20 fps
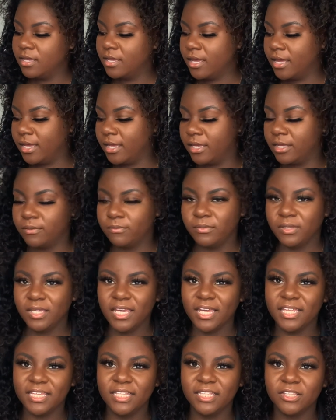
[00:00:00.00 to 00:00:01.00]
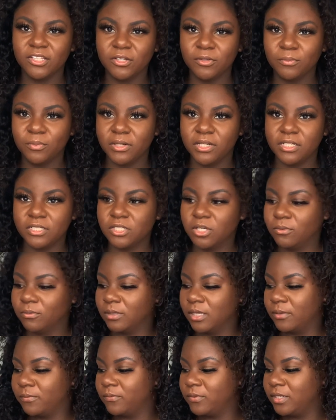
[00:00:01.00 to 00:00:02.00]
I think they're a pretty dope
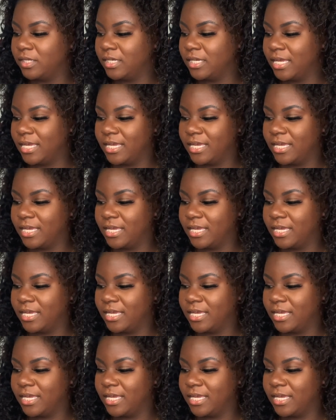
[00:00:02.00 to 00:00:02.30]
company,